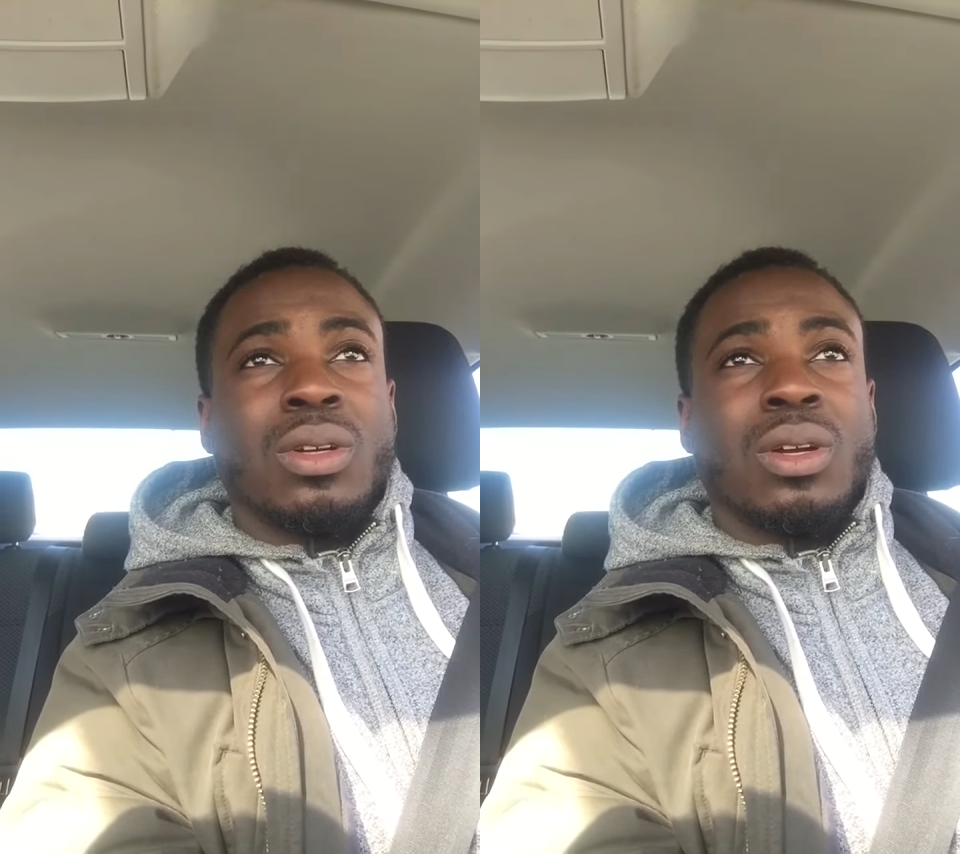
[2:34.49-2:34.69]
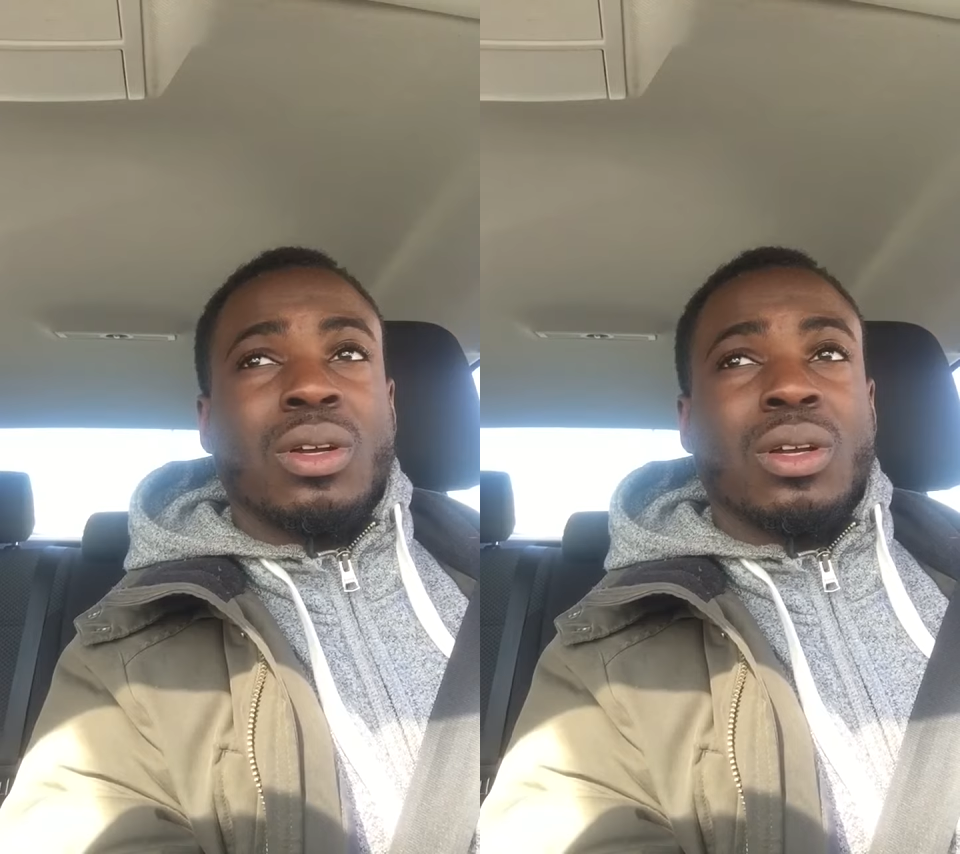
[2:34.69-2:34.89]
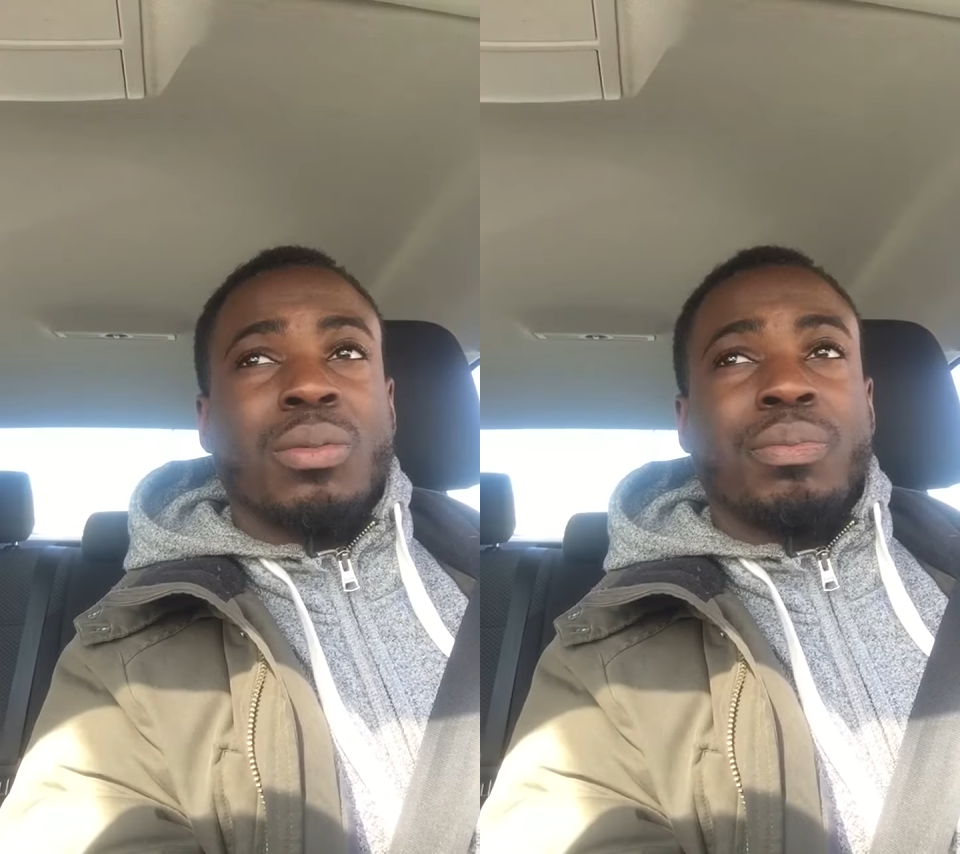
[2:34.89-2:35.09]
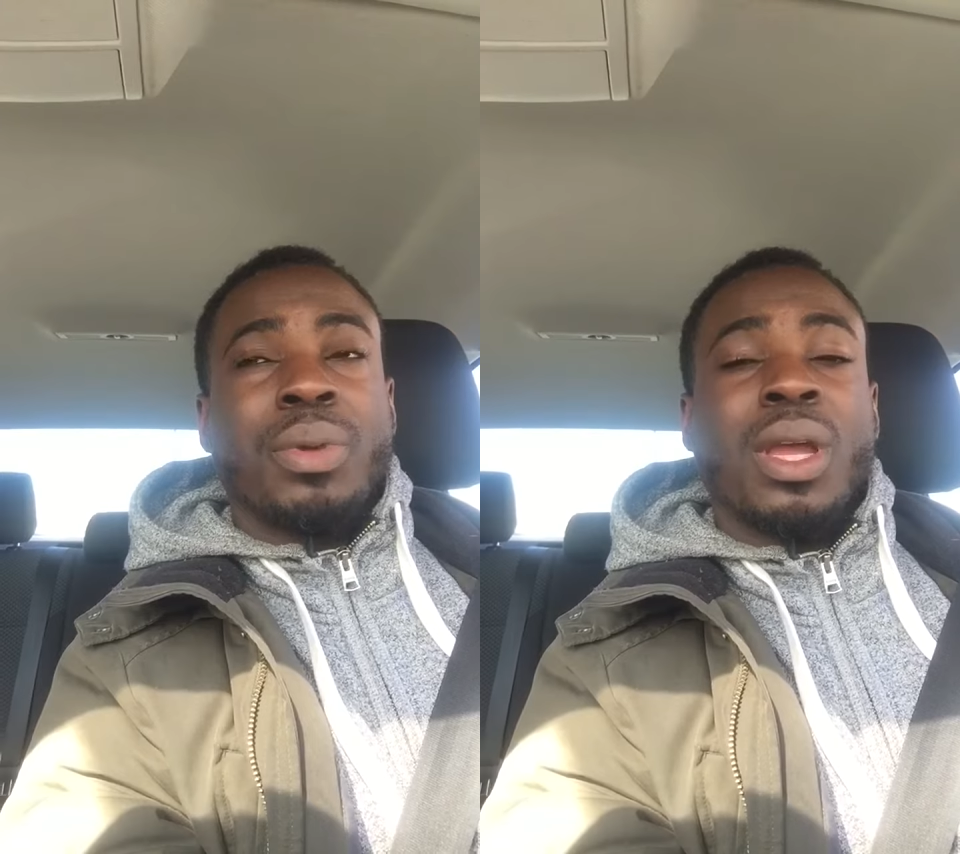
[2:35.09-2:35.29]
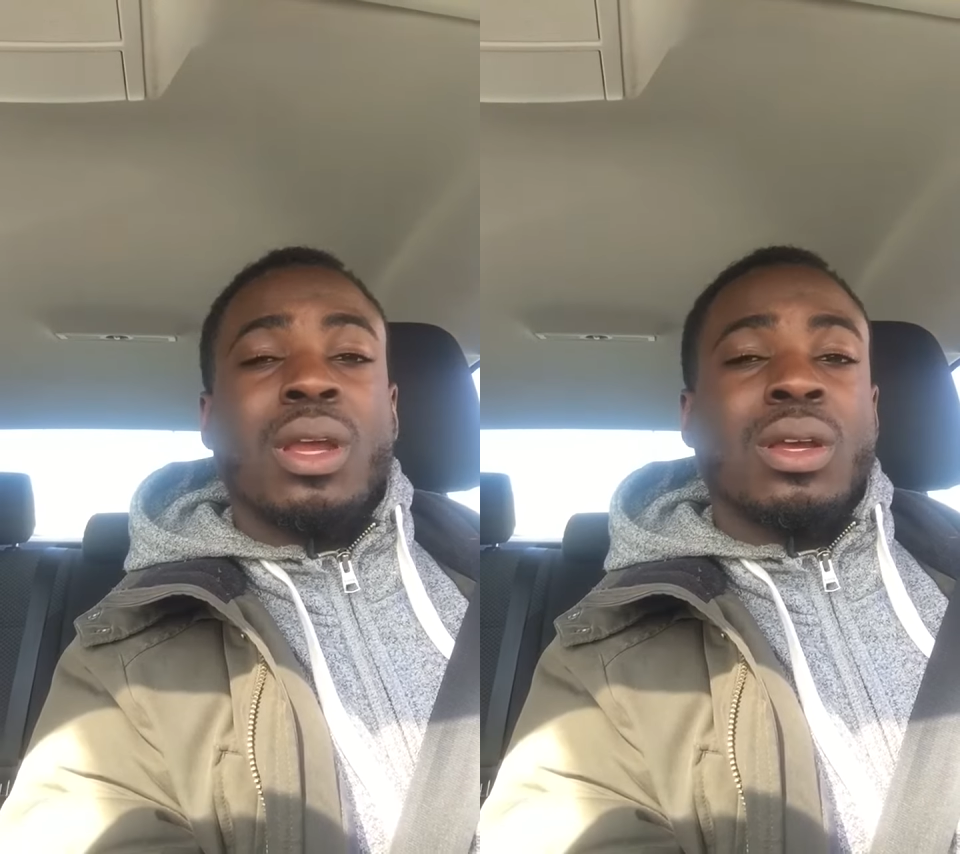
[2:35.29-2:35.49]
uh,
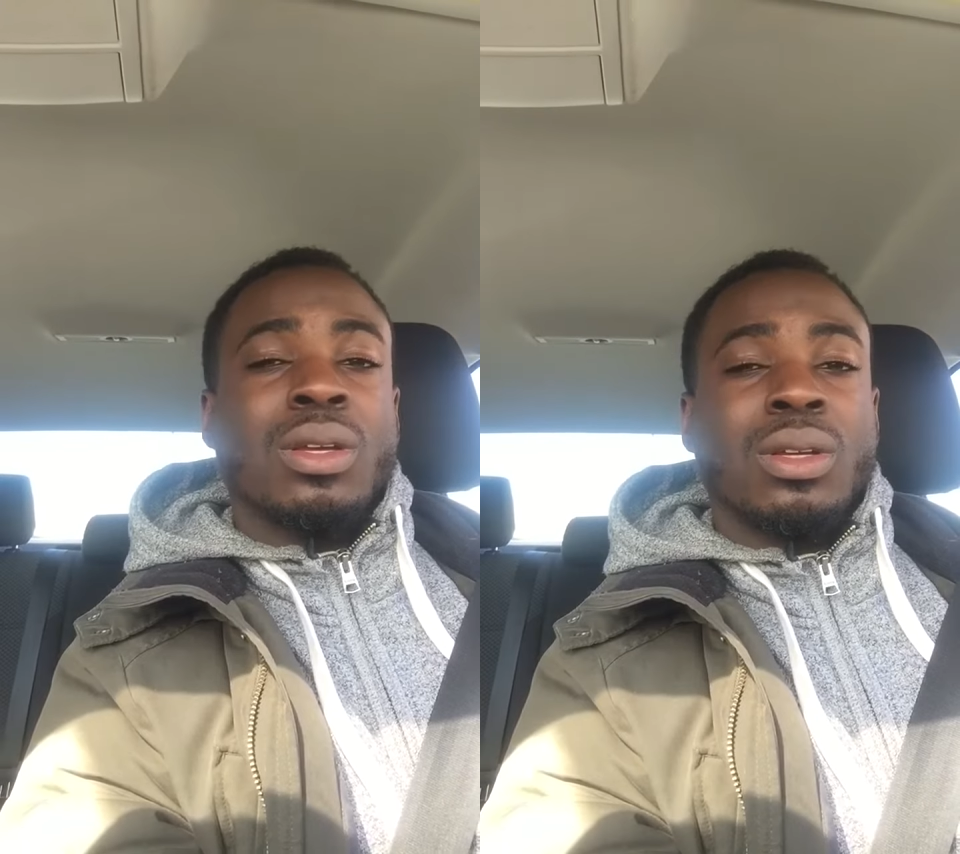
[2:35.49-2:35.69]
compare